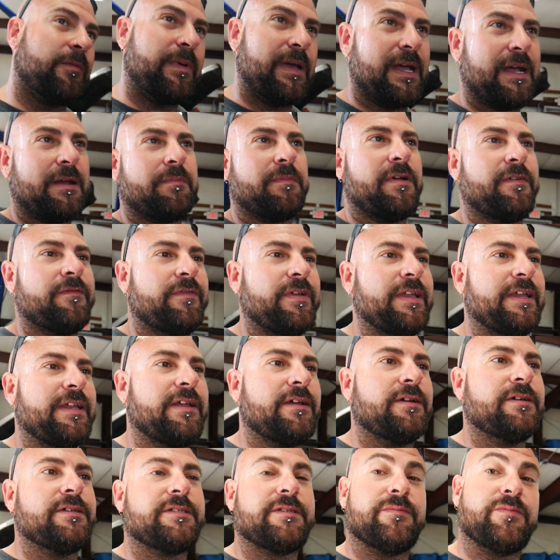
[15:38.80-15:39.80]
back in my
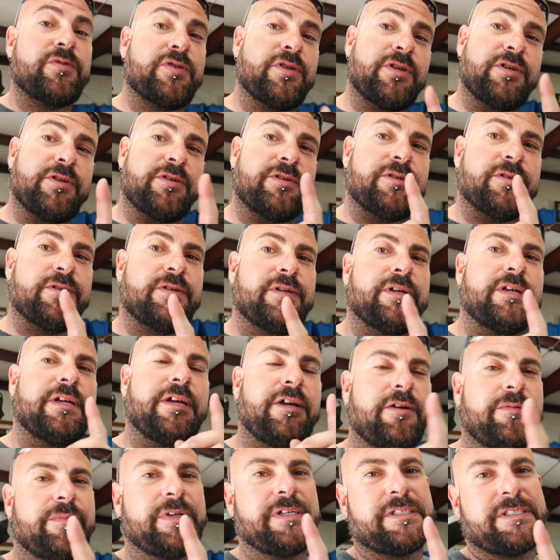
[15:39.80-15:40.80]
videos, I'm sure you'll
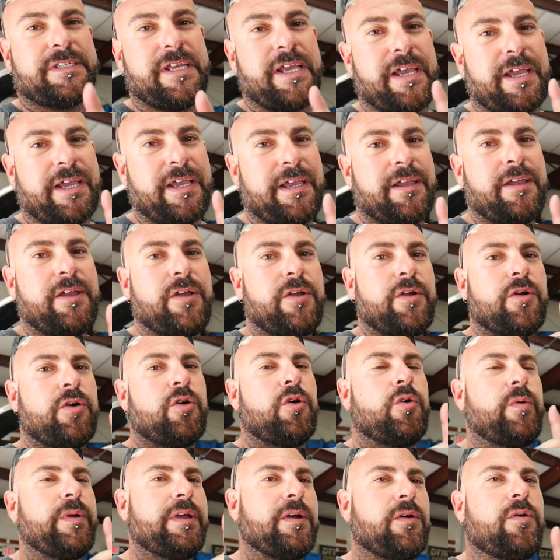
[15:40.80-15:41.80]
hear me say
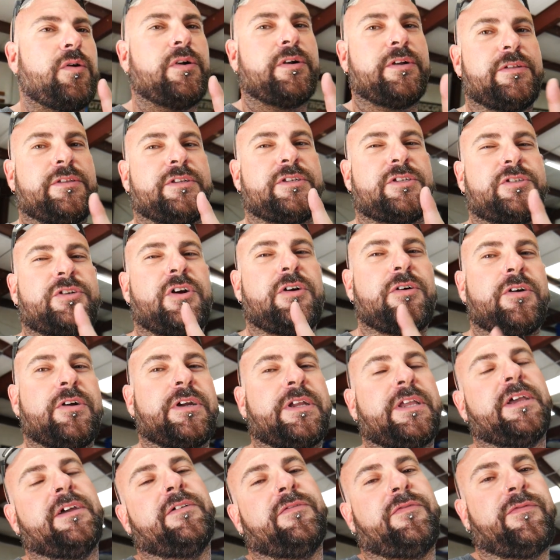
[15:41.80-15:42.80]
who we ordered the
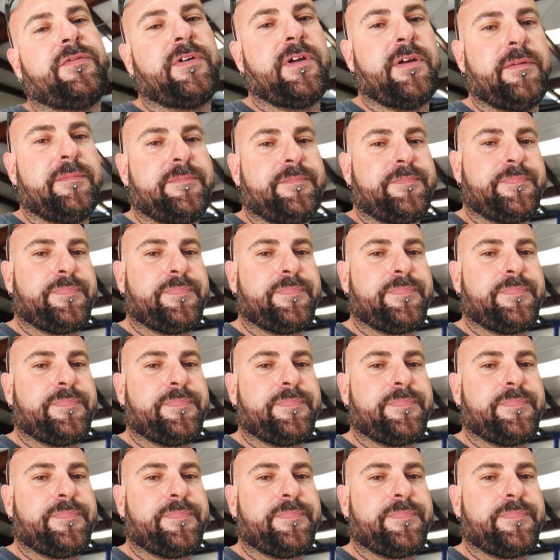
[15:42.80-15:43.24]
stroker kit from.